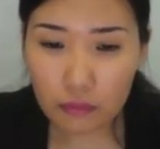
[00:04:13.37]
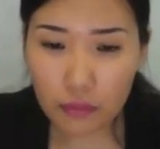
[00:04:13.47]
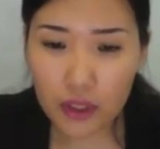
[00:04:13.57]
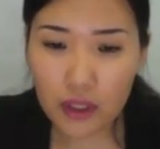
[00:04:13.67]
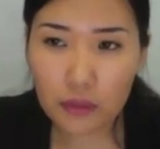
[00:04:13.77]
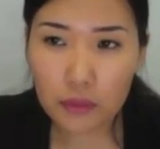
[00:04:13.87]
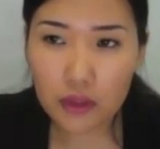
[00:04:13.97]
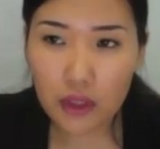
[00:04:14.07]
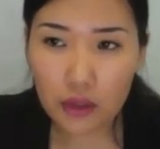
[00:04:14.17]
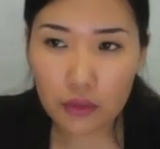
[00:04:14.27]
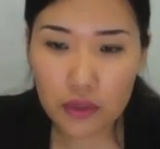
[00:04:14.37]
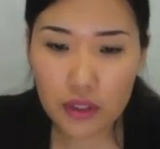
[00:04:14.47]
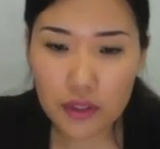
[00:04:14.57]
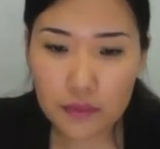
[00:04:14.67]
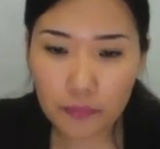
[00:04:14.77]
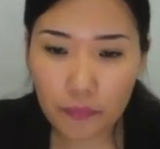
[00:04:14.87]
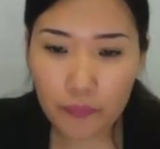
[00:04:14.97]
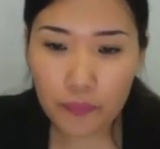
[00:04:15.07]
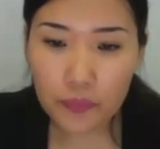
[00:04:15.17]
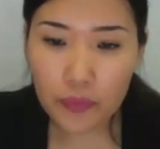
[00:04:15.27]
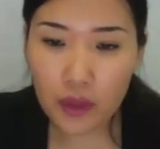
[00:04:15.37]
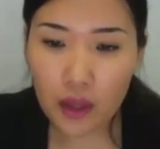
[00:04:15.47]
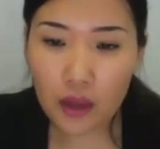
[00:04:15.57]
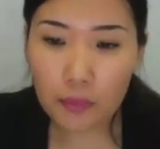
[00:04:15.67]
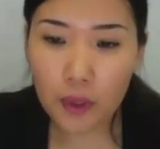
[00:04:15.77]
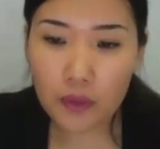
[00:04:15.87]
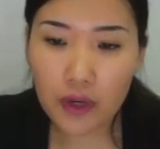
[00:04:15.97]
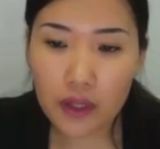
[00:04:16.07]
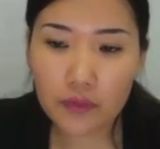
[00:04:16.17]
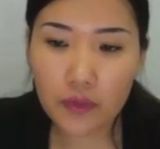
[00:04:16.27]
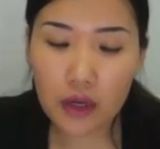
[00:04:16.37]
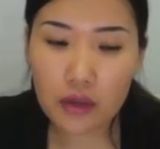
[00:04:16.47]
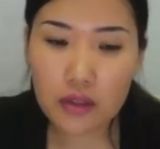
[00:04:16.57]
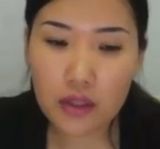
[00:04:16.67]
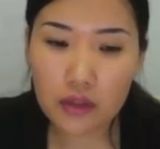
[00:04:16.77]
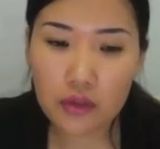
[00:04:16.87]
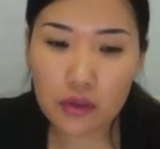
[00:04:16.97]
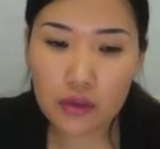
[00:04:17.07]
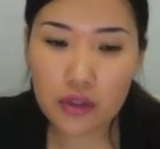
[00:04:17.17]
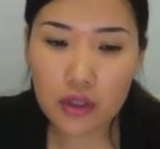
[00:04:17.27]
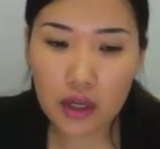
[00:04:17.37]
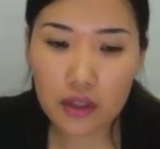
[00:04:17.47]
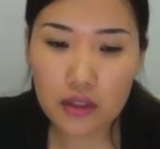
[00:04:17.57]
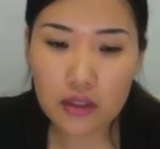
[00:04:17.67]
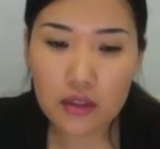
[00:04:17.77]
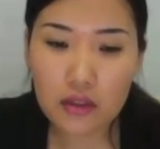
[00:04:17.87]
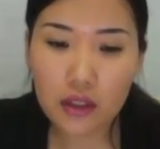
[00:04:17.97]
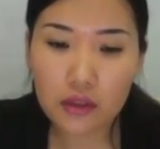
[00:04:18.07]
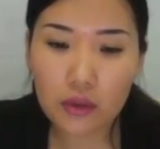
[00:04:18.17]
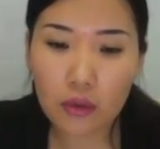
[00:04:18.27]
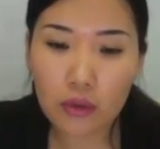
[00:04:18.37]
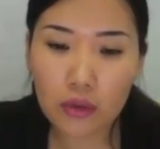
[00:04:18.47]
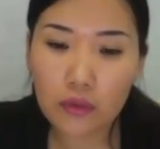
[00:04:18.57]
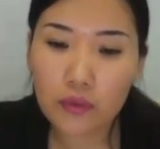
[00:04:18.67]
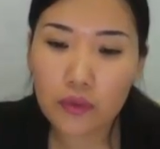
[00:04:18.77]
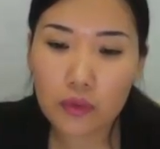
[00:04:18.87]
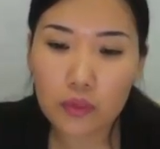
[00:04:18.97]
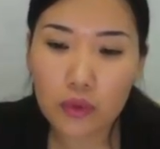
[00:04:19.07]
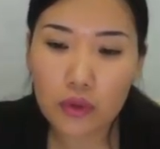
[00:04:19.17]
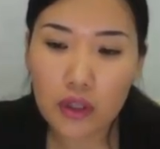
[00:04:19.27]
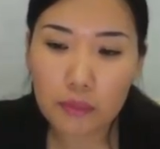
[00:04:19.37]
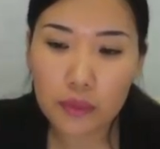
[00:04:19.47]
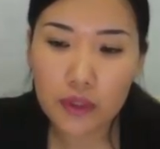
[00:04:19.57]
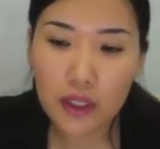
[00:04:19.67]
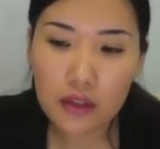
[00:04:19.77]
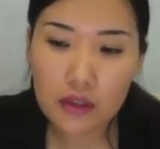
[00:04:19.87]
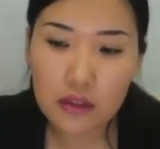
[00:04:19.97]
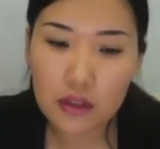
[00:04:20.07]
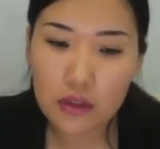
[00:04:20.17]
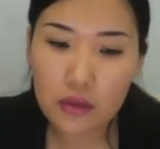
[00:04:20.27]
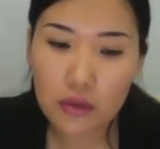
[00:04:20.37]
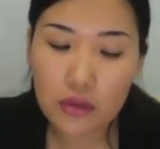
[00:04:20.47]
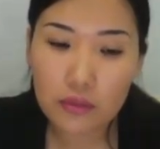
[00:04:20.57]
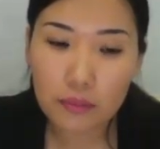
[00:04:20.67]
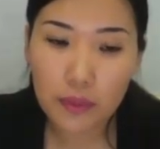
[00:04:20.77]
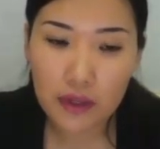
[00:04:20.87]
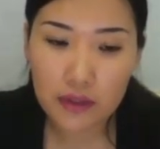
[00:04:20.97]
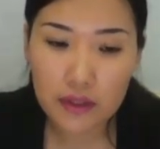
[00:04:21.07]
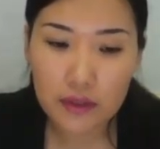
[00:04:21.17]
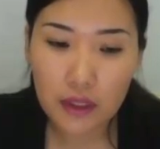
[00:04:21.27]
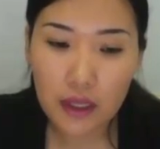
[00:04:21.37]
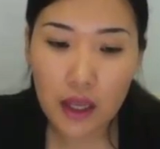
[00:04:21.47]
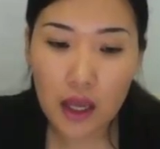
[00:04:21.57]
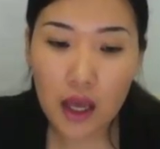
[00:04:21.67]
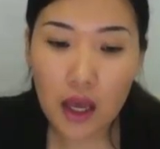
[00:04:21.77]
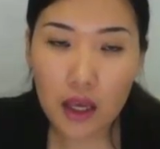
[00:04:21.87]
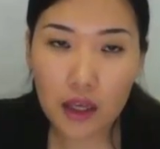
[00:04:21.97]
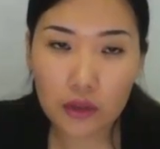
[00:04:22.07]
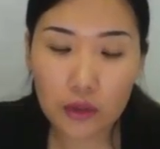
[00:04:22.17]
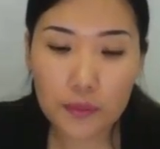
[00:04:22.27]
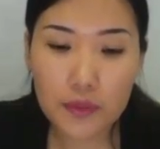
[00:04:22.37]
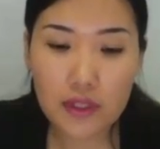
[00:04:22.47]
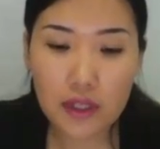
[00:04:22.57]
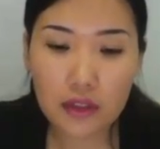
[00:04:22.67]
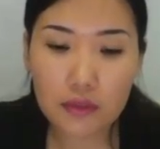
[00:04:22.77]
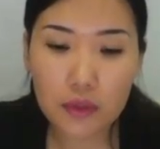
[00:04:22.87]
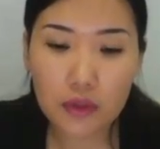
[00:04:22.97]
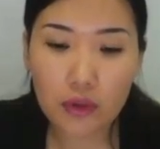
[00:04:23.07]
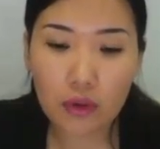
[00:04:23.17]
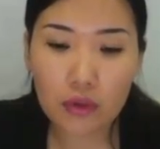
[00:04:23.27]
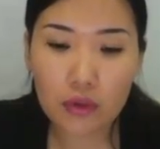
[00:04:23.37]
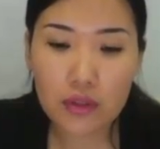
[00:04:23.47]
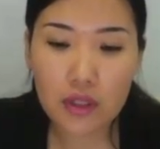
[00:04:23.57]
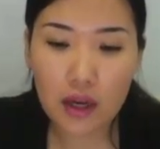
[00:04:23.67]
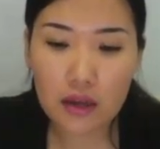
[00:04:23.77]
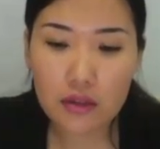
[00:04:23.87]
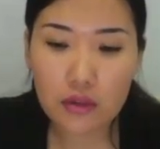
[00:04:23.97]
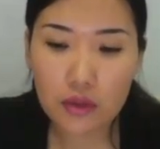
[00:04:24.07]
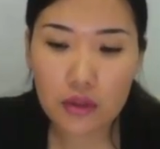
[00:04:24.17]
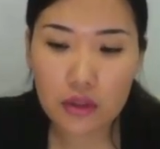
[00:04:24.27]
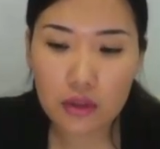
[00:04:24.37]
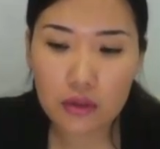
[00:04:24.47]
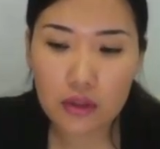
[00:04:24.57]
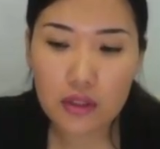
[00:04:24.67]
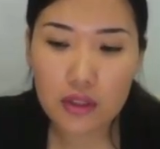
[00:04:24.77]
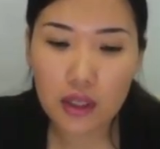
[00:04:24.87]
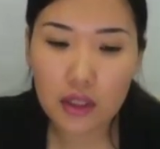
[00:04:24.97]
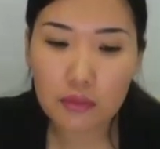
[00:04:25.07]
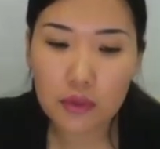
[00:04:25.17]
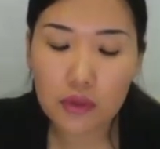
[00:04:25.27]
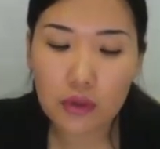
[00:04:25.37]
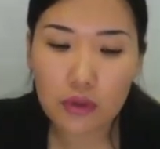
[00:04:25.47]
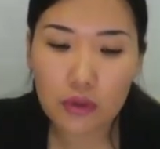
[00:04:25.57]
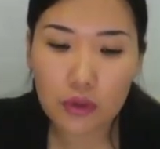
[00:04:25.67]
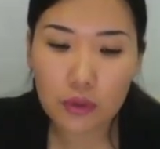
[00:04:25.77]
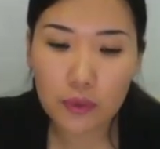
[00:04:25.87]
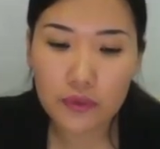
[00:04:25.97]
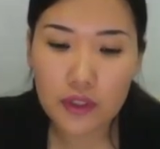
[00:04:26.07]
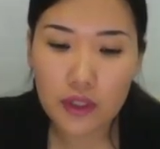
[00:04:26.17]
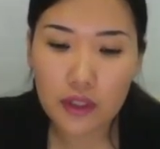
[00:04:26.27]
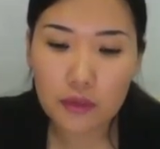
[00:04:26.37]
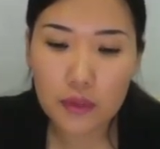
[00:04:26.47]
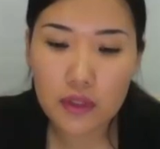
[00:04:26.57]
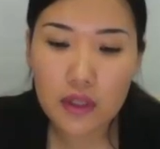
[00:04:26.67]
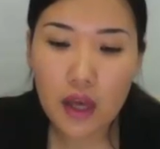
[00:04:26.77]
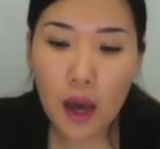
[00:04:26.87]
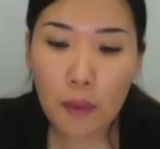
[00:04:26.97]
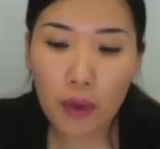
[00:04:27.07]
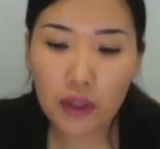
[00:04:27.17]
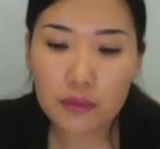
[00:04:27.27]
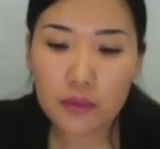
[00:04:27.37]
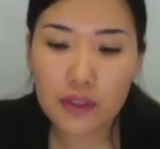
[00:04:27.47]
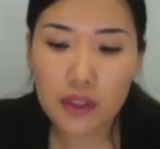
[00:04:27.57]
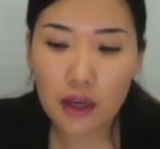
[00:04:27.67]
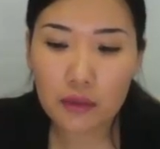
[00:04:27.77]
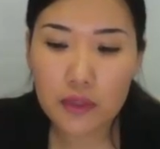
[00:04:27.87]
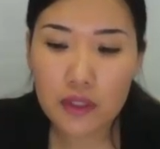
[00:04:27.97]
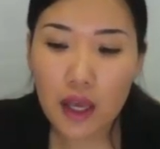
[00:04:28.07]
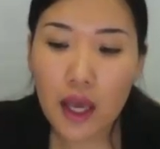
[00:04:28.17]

Programming languages provide various control structures that allow for more complicated execution paths. A loop statement allows us to execute a statement or group of statements multiple times,